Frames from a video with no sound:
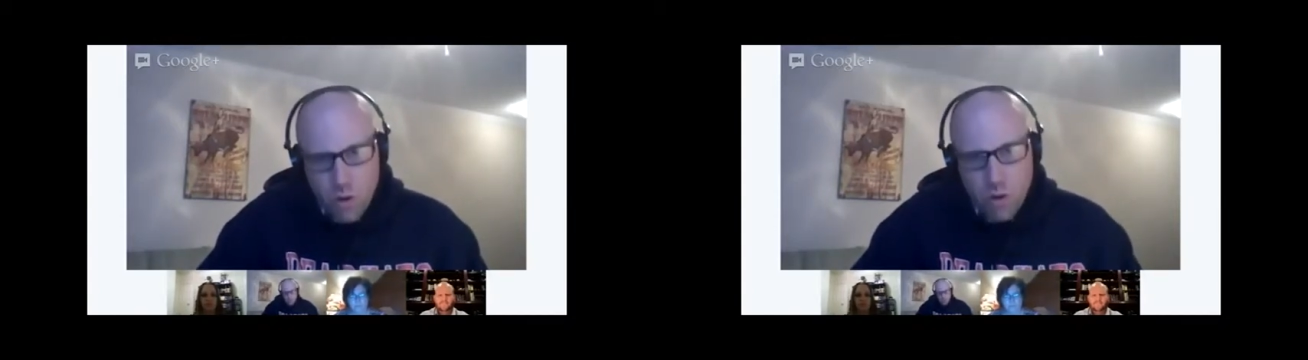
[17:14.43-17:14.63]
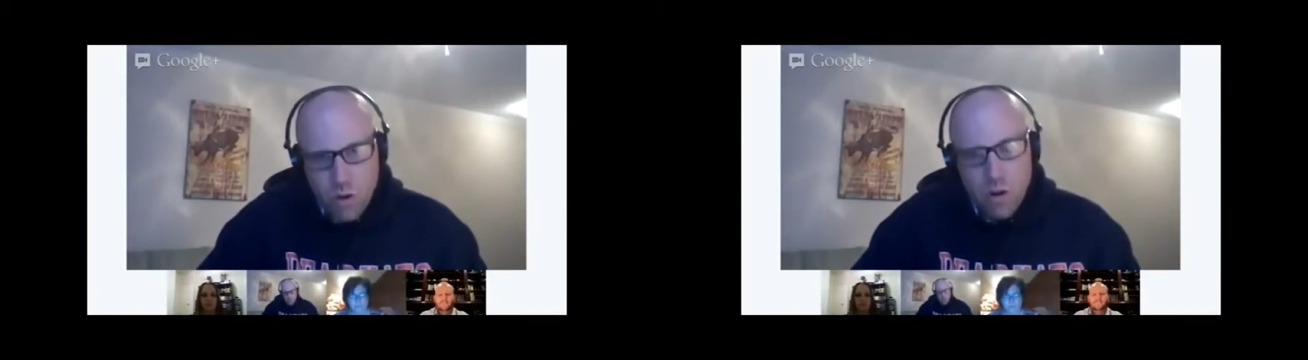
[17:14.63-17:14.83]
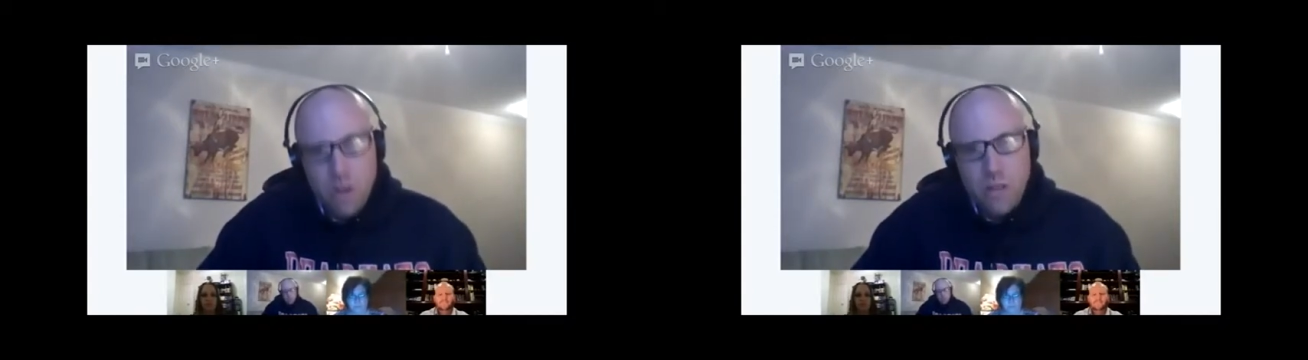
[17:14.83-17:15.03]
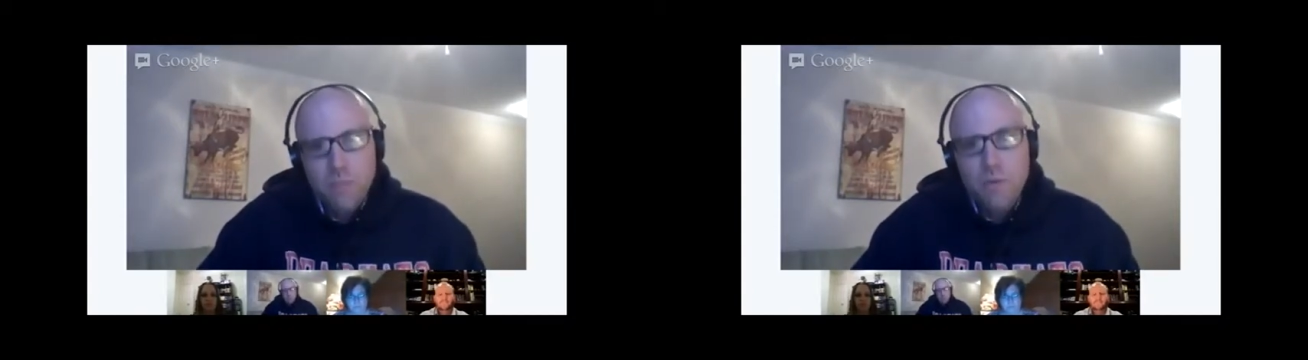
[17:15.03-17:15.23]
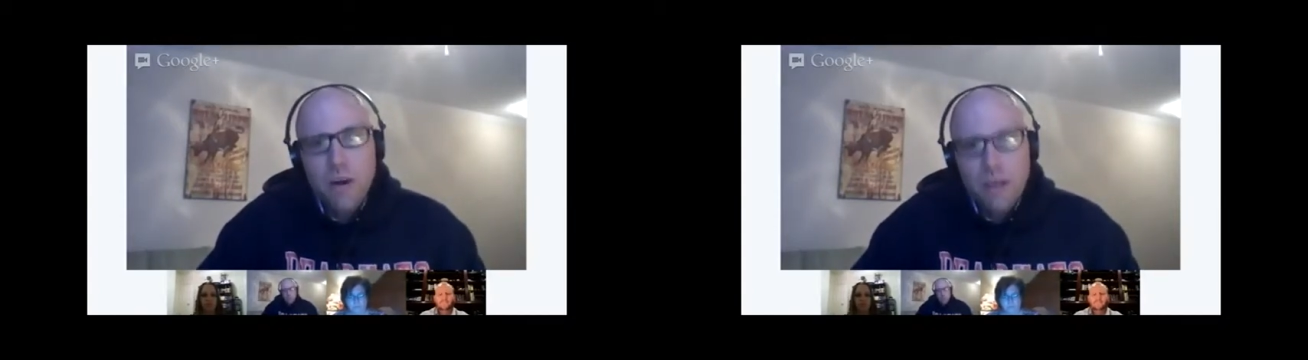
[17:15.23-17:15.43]
more on
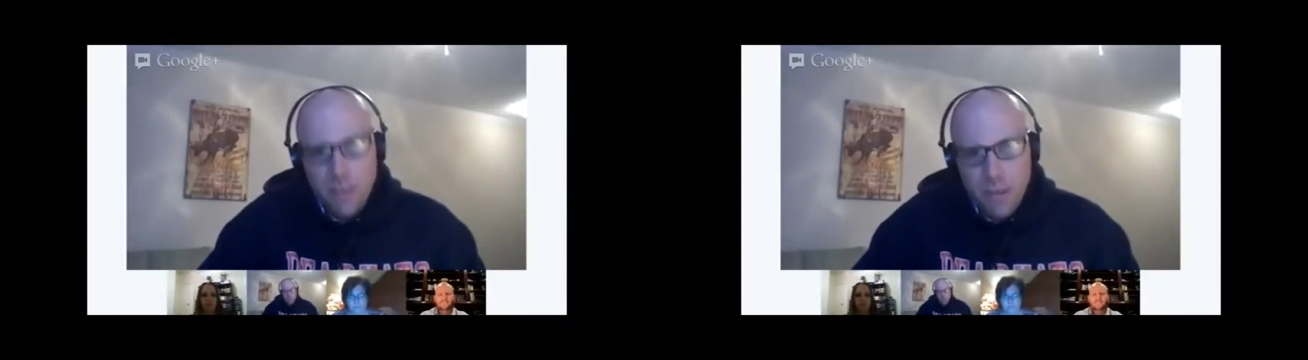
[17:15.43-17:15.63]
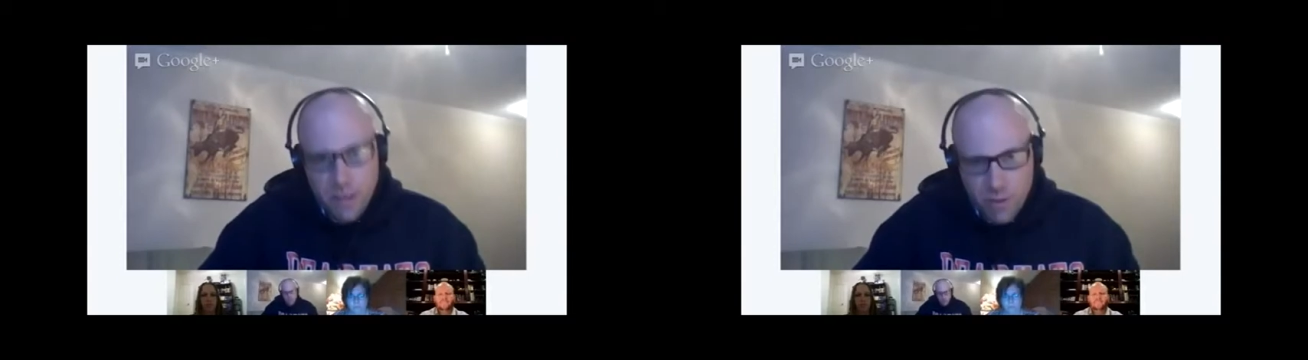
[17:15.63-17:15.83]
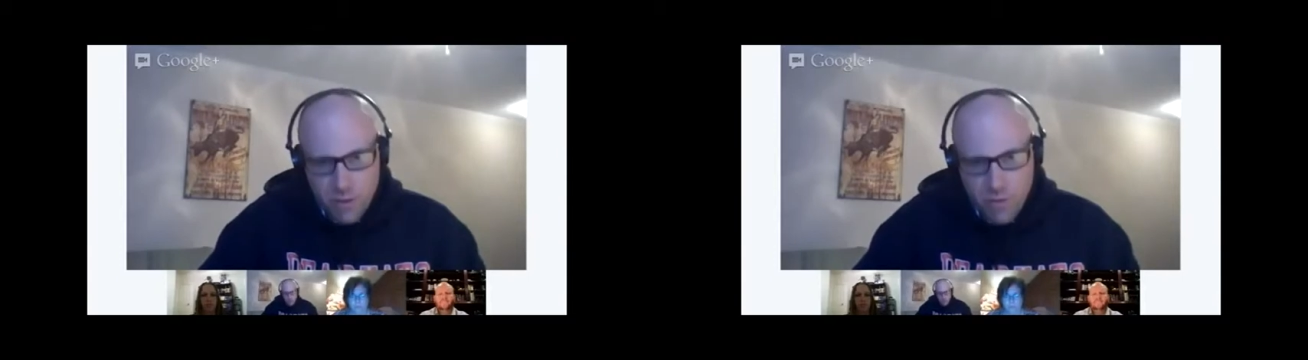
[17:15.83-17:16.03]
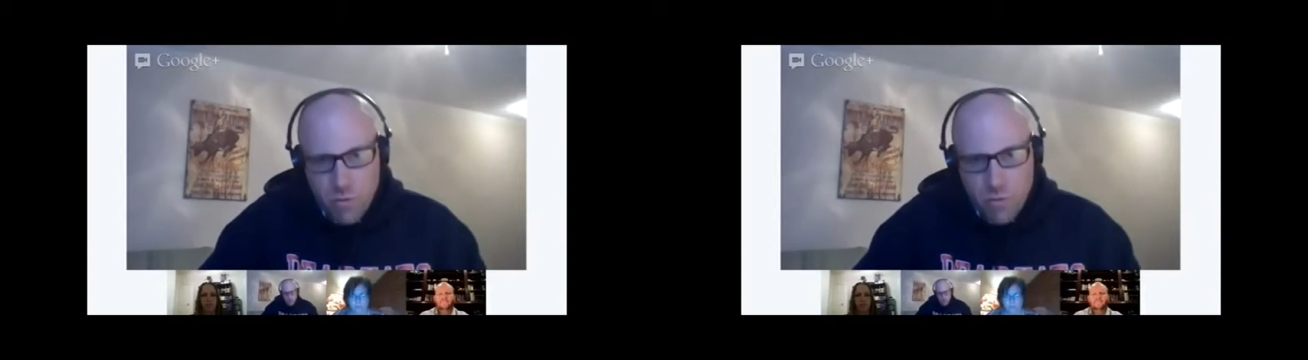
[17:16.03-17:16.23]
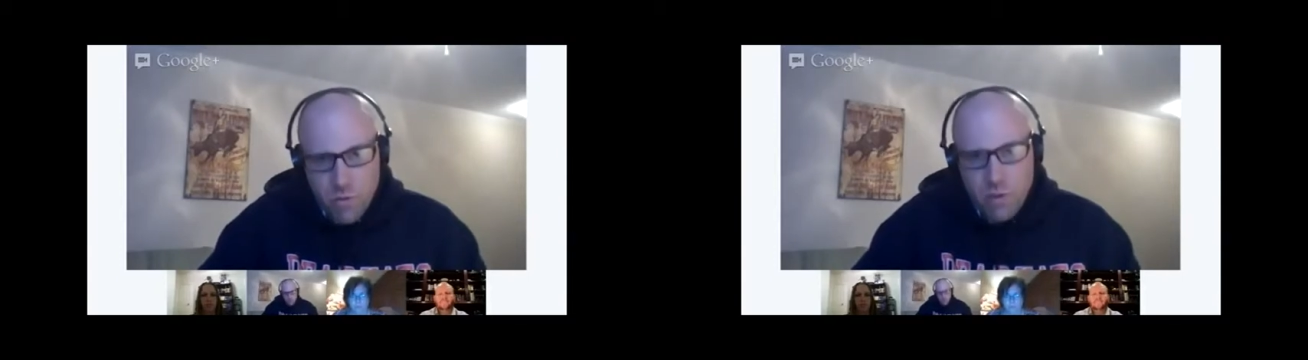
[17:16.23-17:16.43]
the
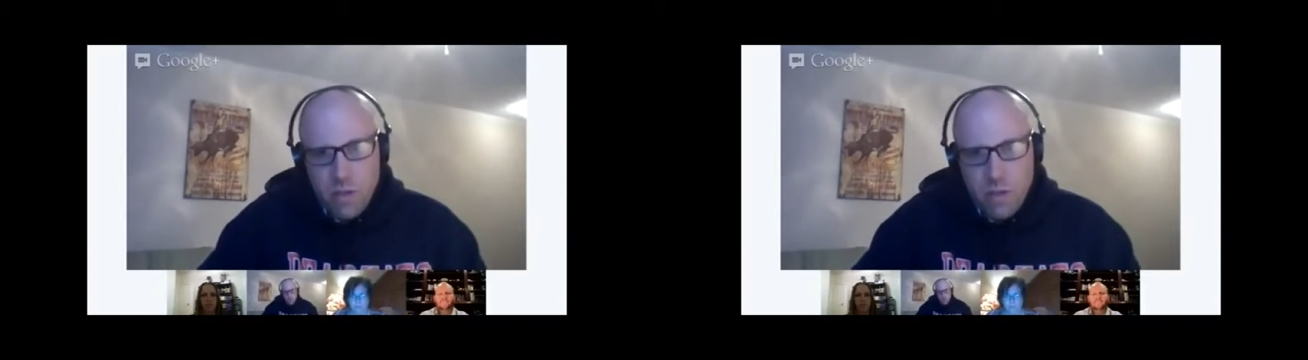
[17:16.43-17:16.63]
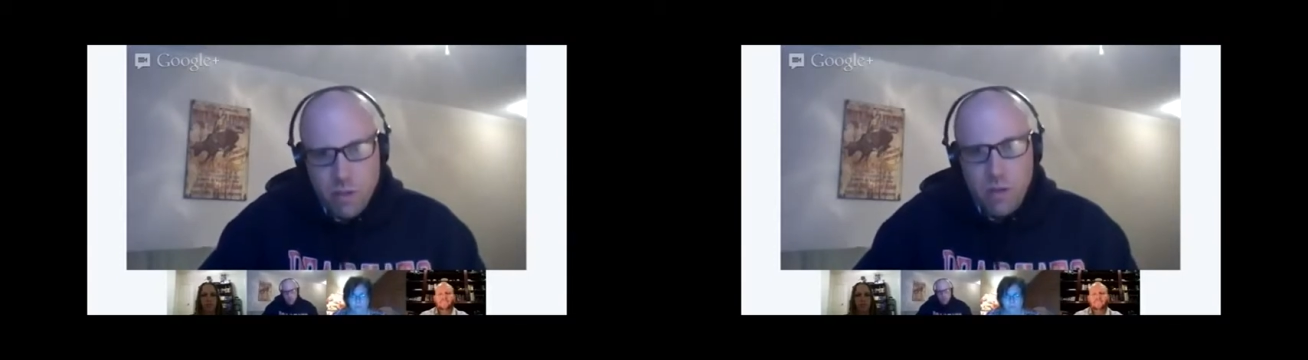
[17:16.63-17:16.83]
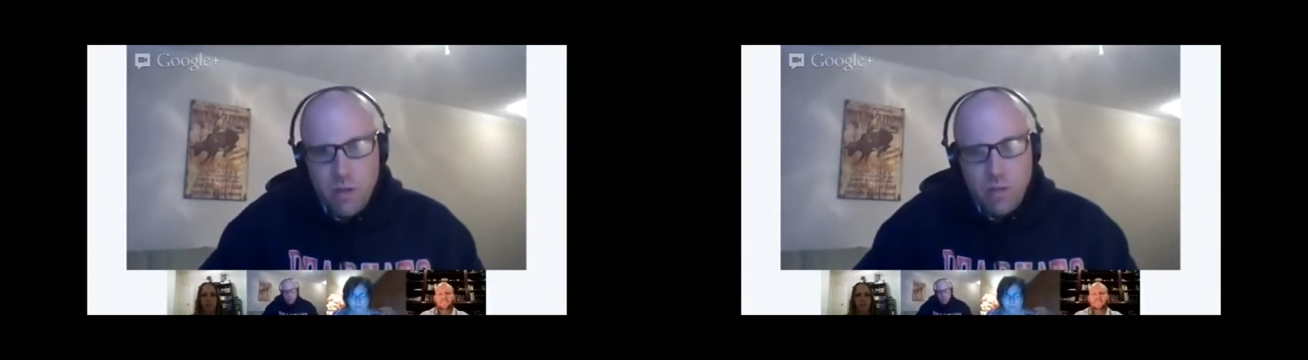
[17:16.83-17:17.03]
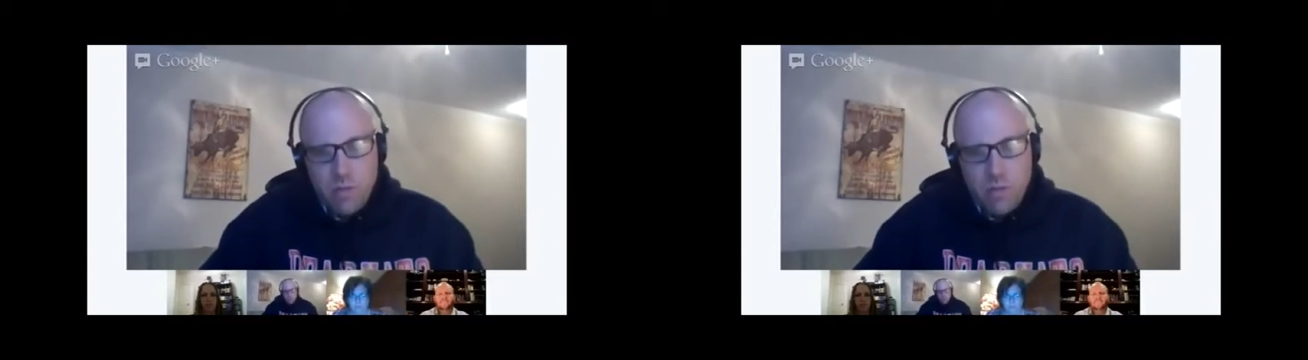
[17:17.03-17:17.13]
process or the